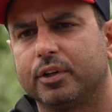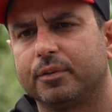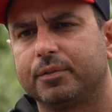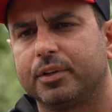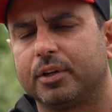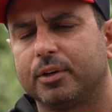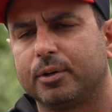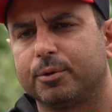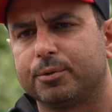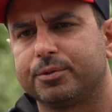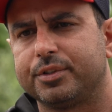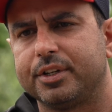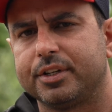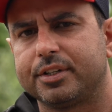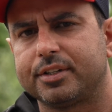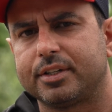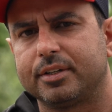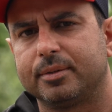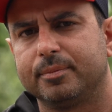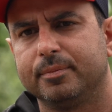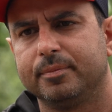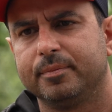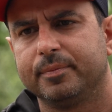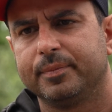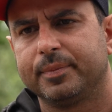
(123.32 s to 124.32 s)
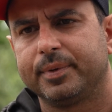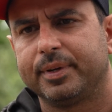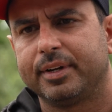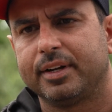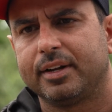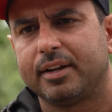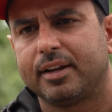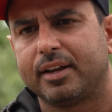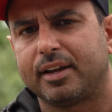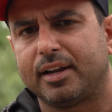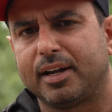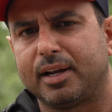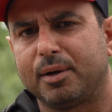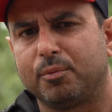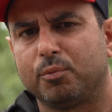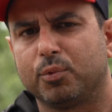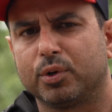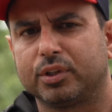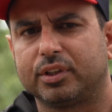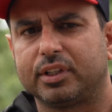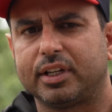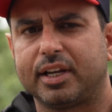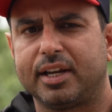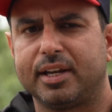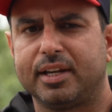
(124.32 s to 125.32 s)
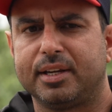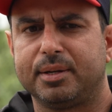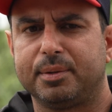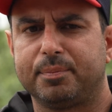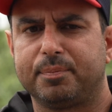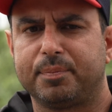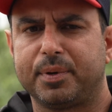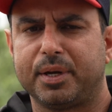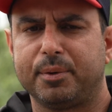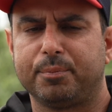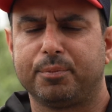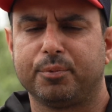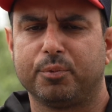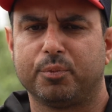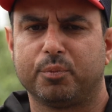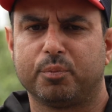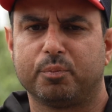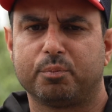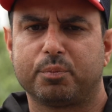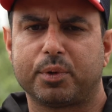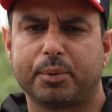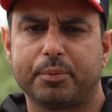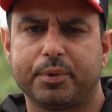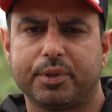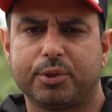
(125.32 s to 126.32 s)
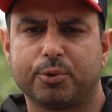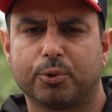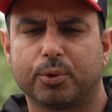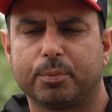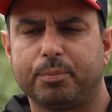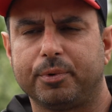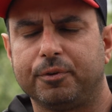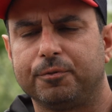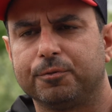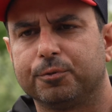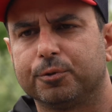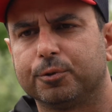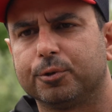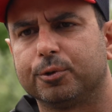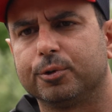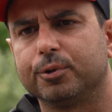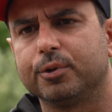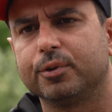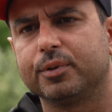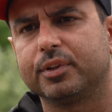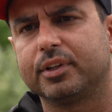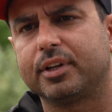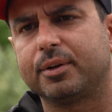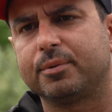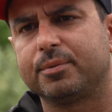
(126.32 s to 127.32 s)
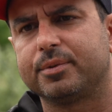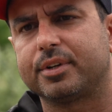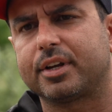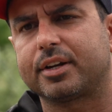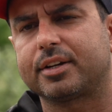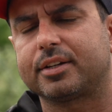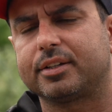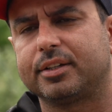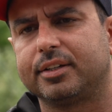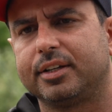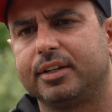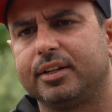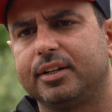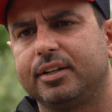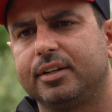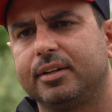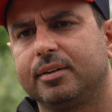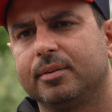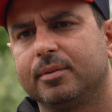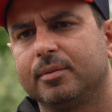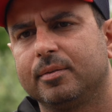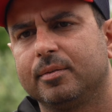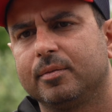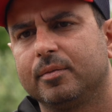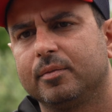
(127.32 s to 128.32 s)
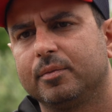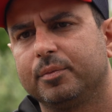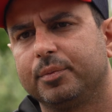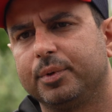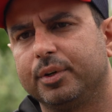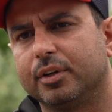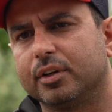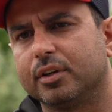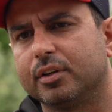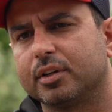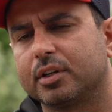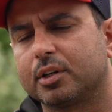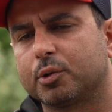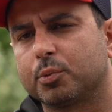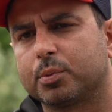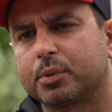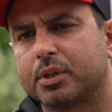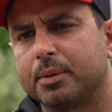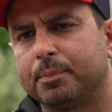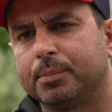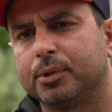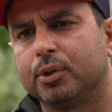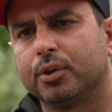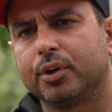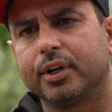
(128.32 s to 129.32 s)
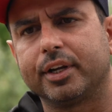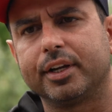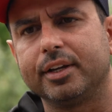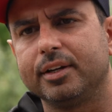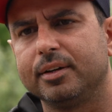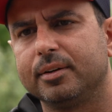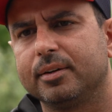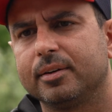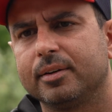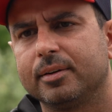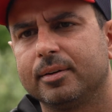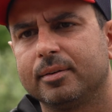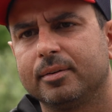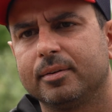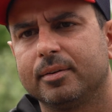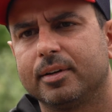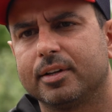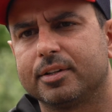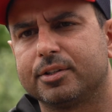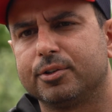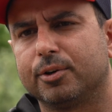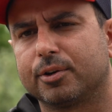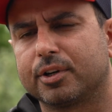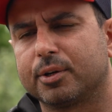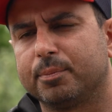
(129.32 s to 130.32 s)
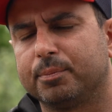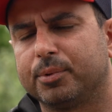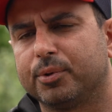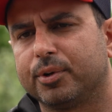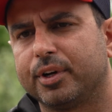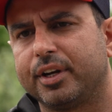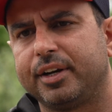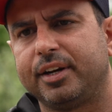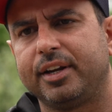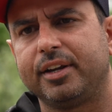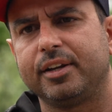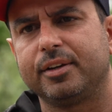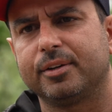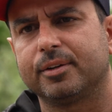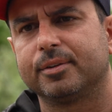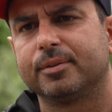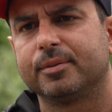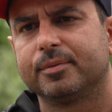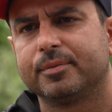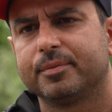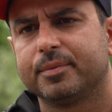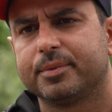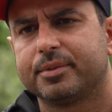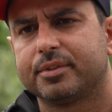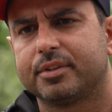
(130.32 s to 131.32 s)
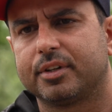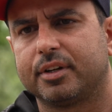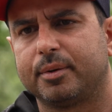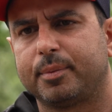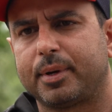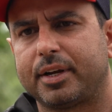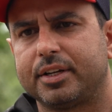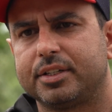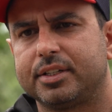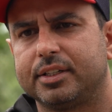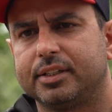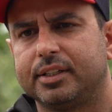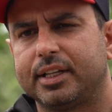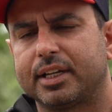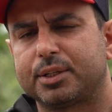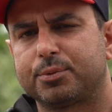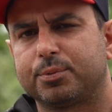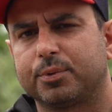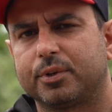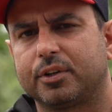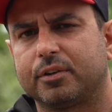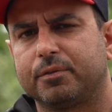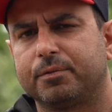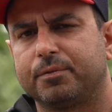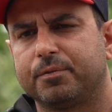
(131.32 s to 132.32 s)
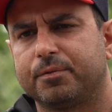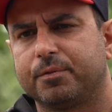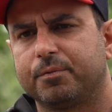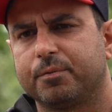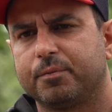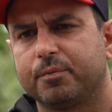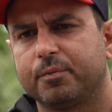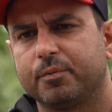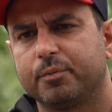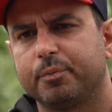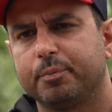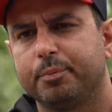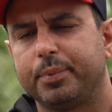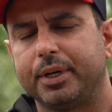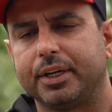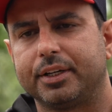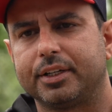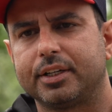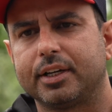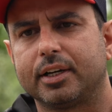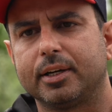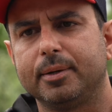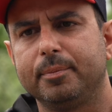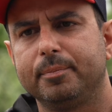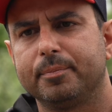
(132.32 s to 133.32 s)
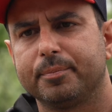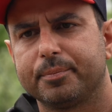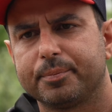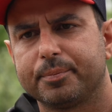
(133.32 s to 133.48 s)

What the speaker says: of the whole system. What people probably thought before that was actually, compliant, it's not compliant now. So basically that's what I've picked up,